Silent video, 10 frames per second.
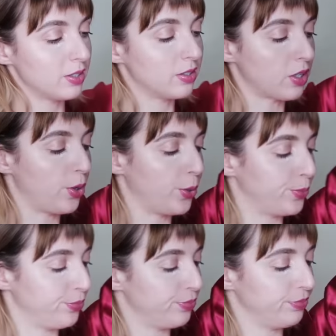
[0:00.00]

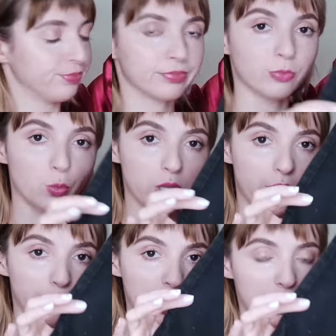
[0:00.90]
So mm, we
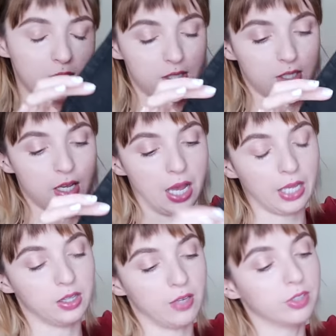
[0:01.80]
love these.
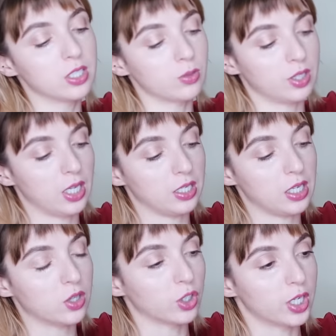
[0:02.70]
I love these with like
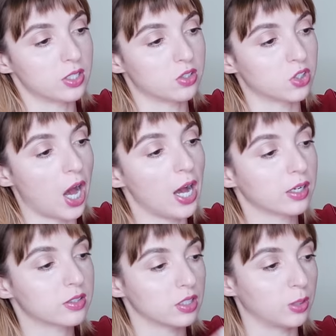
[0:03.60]
either a
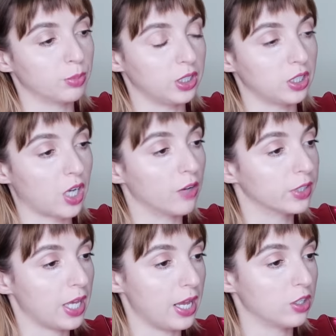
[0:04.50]
sock to completely
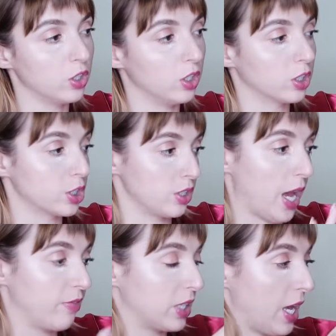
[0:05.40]
cover the ankle or just
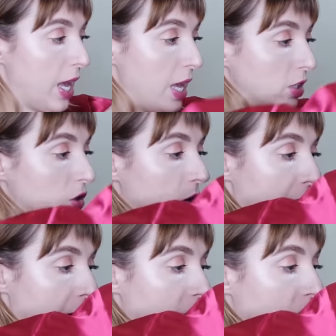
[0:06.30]
having that ankle
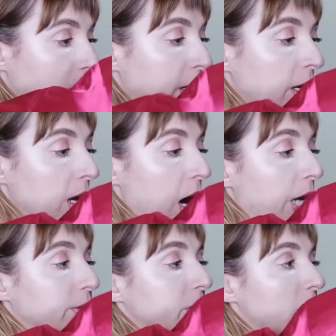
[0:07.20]
out.
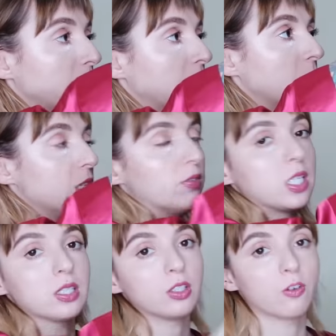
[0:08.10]
I would say like
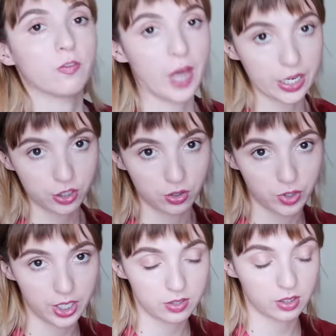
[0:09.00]
even as a little fashion
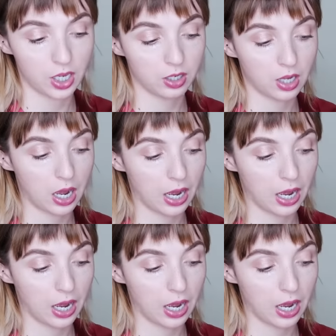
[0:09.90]
risk, like